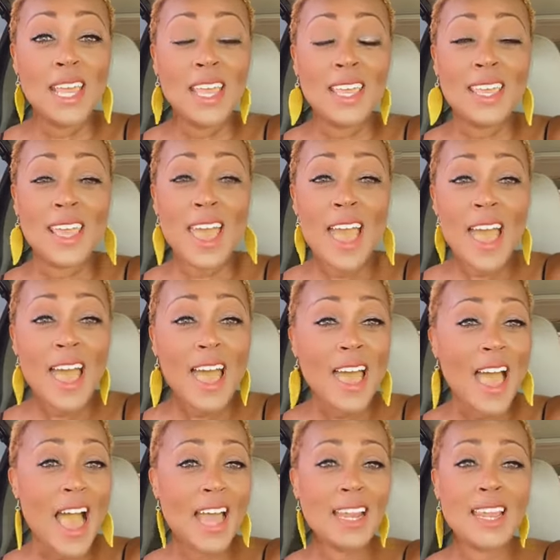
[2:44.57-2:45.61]

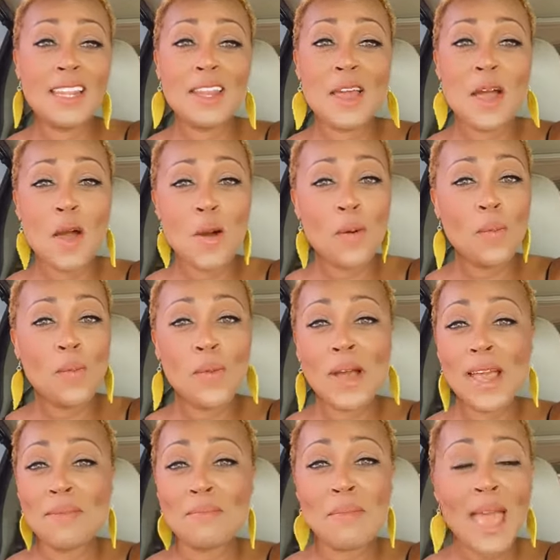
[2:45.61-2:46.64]
Yeah, I didn't know
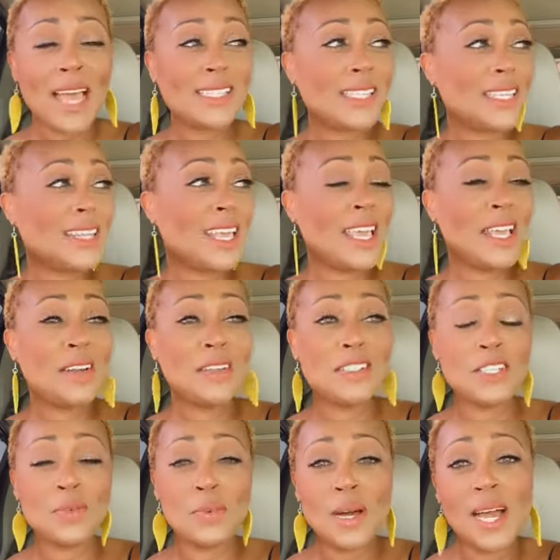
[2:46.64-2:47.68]
what masculine
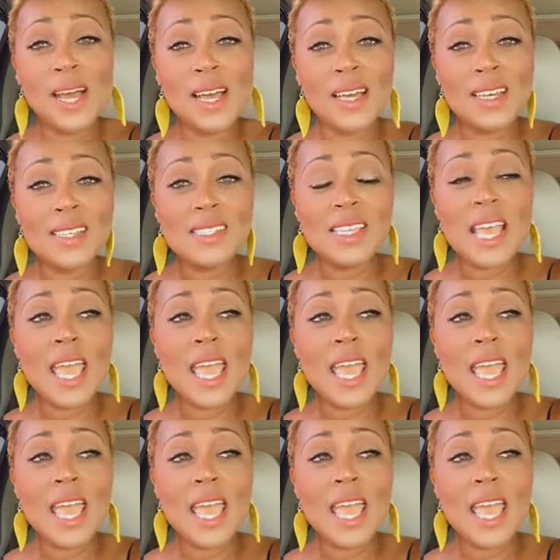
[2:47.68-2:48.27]
energy was.